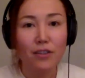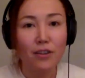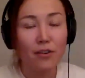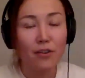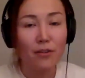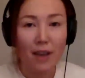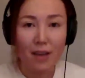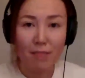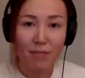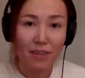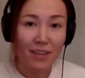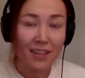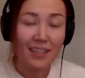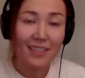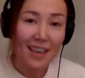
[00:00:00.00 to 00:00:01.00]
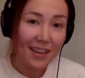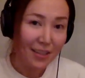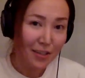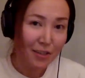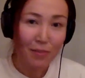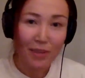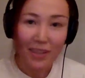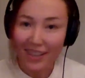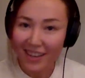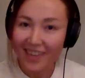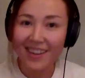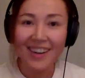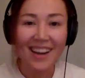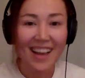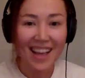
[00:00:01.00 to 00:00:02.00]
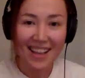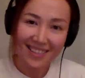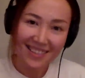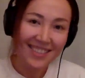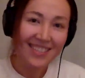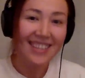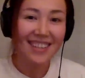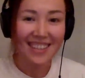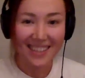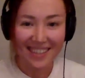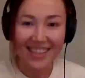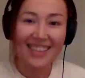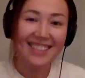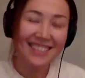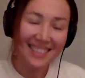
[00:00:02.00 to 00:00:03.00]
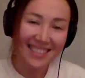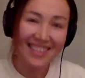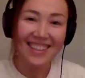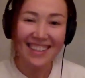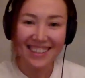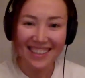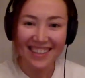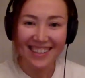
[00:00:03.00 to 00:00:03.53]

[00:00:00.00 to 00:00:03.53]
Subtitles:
So I'm really excited to be here, and yes.